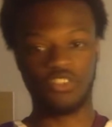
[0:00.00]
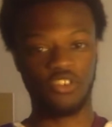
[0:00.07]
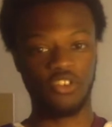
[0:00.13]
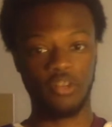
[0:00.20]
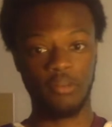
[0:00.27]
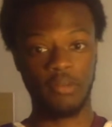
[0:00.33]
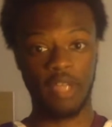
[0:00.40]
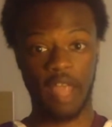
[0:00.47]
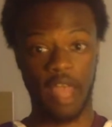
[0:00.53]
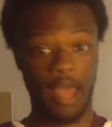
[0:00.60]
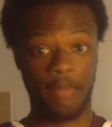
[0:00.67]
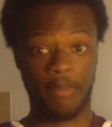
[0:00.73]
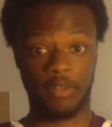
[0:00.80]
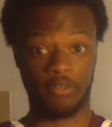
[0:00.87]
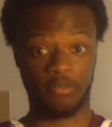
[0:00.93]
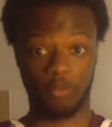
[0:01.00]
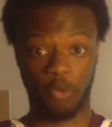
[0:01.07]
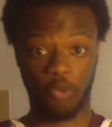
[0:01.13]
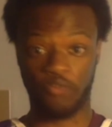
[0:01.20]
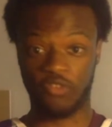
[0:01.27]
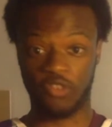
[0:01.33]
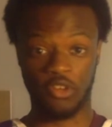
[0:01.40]
couldn't be happy as
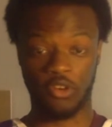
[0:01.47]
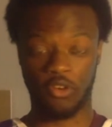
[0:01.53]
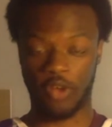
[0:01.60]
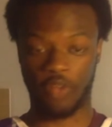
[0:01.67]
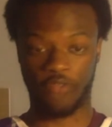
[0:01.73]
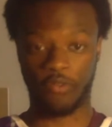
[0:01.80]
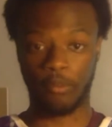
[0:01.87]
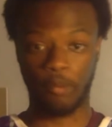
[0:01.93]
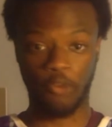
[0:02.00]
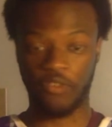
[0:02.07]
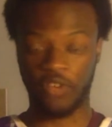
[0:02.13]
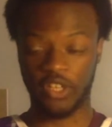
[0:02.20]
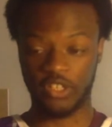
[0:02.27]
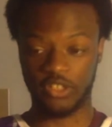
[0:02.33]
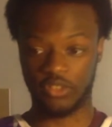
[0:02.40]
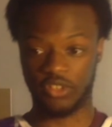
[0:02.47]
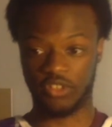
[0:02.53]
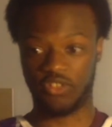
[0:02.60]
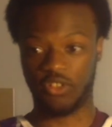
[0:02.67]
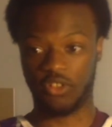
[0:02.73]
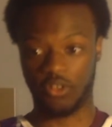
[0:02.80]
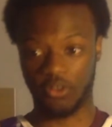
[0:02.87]
both, you know, for both
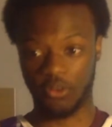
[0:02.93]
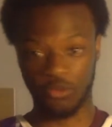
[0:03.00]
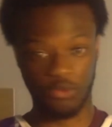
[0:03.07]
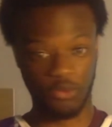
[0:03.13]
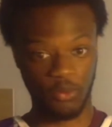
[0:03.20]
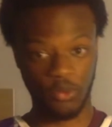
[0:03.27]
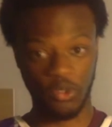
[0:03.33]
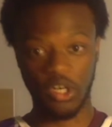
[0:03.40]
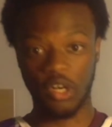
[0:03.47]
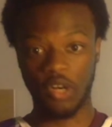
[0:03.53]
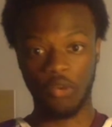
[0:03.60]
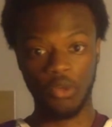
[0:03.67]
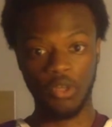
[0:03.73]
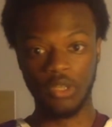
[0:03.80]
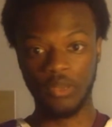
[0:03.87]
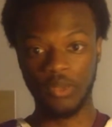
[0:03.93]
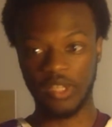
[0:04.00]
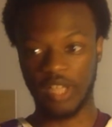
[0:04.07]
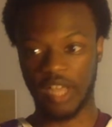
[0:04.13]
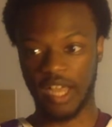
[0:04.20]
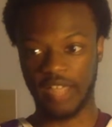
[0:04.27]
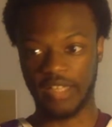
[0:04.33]
countries. You know, it was a really, really
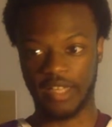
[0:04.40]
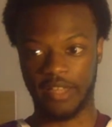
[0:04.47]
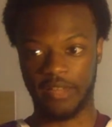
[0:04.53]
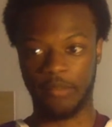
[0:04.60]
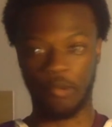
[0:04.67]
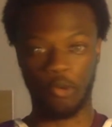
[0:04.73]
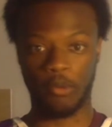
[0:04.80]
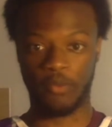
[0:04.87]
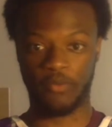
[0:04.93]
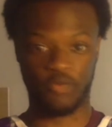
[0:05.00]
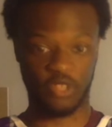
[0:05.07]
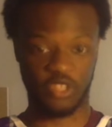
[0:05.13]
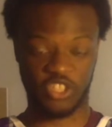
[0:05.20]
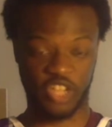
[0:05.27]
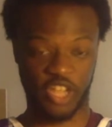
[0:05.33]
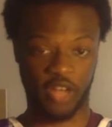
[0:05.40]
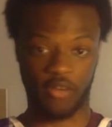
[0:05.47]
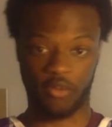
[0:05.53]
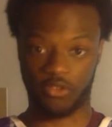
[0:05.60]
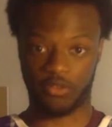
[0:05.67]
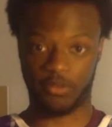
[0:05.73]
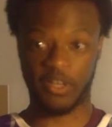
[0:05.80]
highlight moment for the
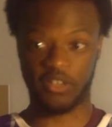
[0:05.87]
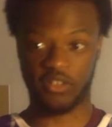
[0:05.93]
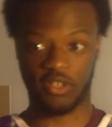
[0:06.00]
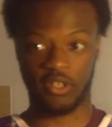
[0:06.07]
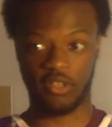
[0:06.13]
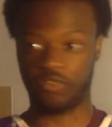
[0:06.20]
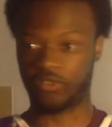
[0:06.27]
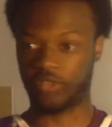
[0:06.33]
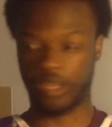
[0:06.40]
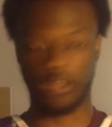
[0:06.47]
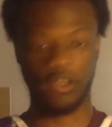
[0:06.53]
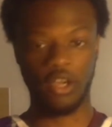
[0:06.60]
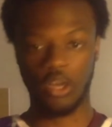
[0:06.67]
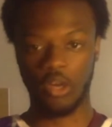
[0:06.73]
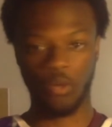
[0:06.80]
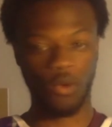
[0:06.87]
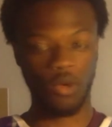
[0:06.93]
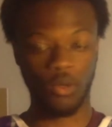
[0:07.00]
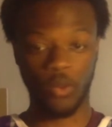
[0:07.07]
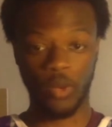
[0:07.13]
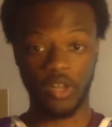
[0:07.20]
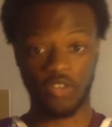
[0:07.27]
channel, especially. And it's like, what
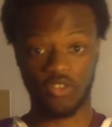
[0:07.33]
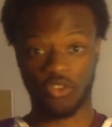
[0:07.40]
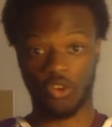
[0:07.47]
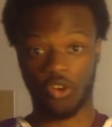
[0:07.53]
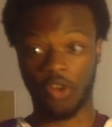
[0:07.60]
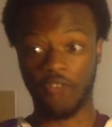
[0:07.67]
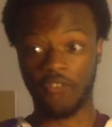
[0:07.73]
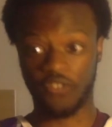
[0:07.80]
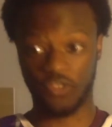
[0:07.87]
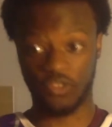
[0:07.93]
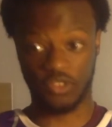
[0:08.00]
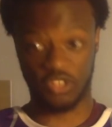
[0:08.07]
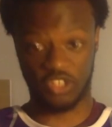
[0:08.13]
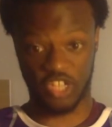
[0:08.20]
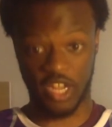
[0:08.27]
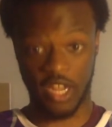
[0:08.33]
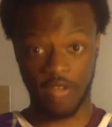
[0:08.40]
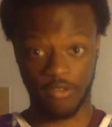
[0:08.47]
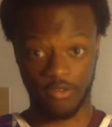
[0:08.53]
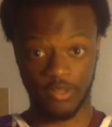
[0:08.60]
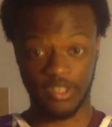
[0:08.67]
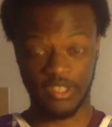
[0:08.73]
a way to start off the
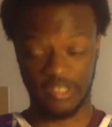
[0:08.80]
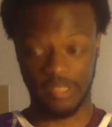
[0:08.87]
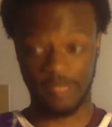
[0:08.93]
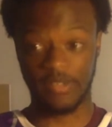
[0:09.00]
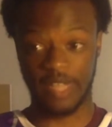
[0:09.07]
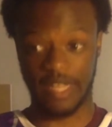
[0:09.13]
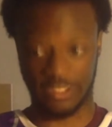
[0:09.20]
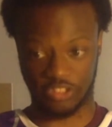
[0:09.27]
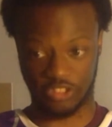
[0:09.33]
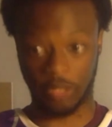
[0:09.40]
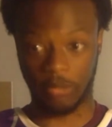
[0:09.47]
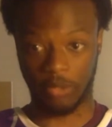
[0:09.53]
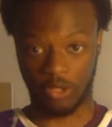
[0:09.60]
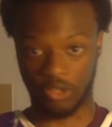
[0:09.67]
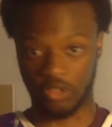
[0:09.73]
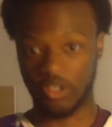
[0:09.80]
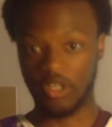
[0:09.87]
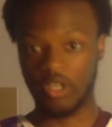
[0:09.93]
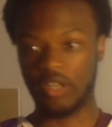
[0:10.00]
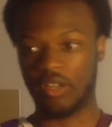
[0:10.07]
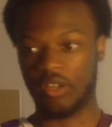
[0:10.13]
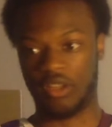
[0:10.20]
channel, as well as even that summer.
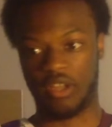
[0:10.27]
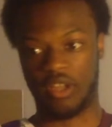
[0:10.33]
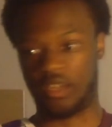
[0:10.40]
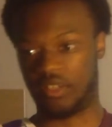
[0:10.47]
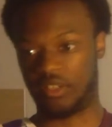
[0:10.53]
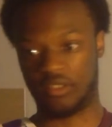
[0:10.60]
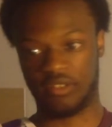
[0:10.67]
And